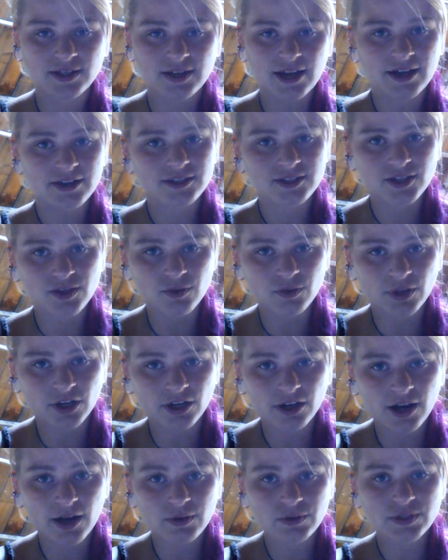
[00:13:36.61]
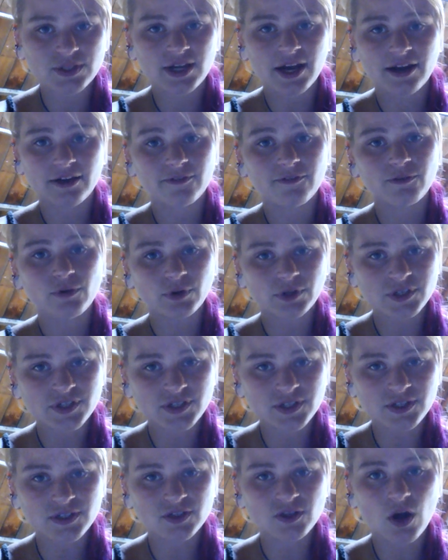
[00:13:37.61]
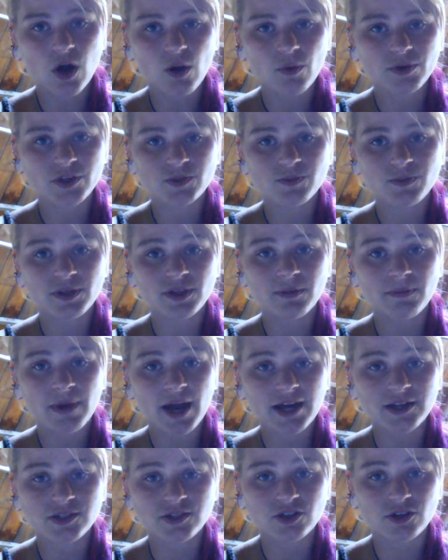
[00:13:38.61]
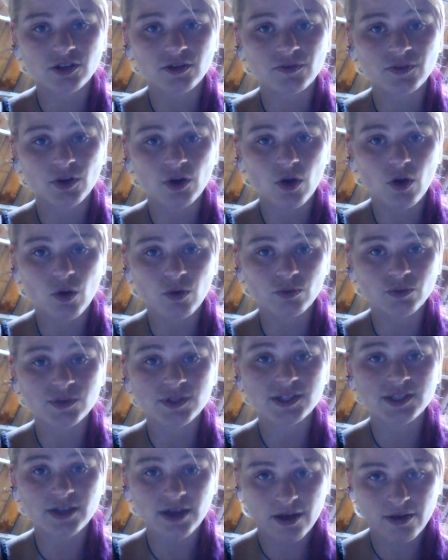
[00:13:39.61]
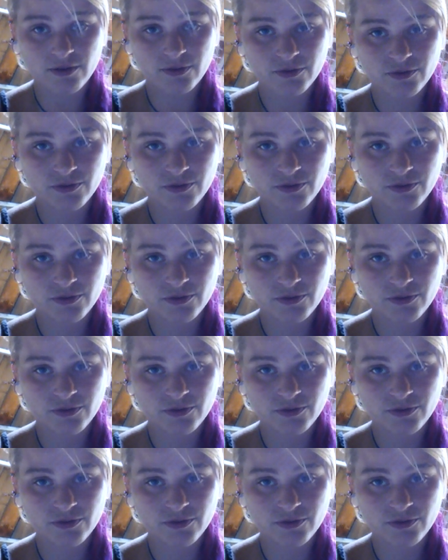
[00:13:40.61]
get to you that are outside forces. Always be the master of your own self.